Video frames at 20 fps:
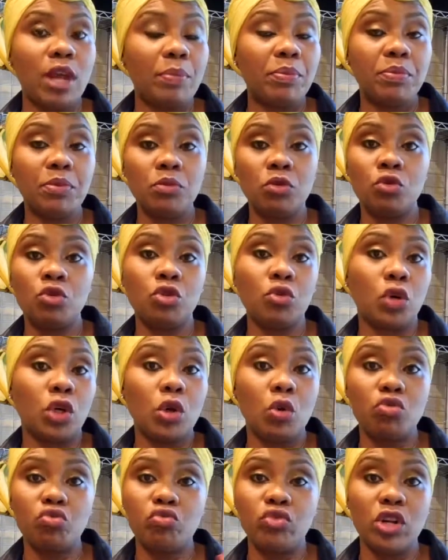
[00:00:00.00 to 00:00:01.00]
Like you
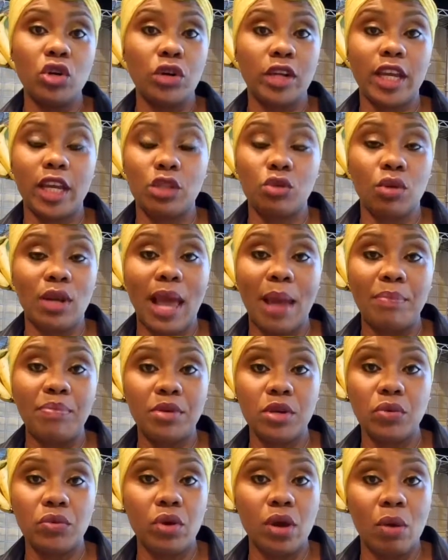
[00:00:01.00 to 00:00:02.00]
want to relocate to
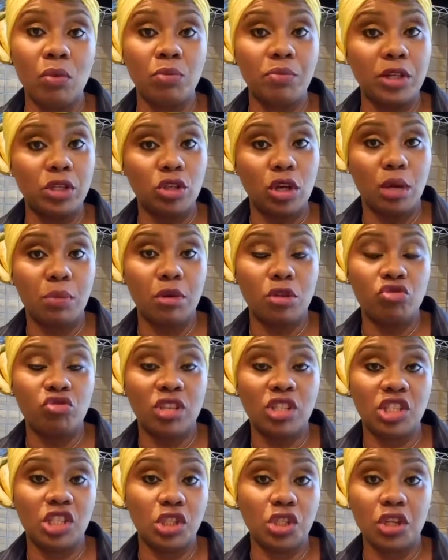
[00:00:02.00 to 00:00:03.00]
Liberia, we've been talking about
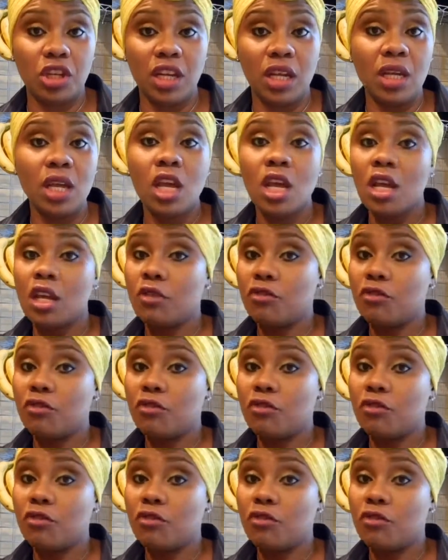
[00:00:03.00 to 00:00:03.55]
transitioning.